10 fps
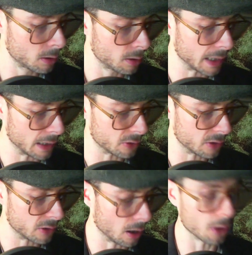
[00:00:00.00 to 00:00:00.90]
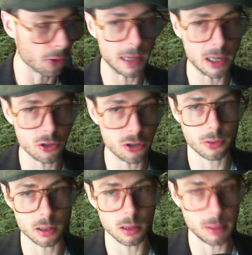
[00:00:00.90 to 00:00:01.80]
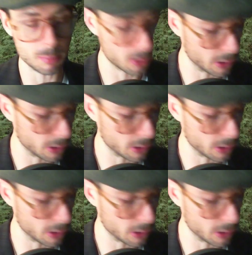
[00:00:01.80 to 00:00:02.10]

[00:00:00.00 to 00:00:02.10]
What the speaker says: that is the other major thing that people are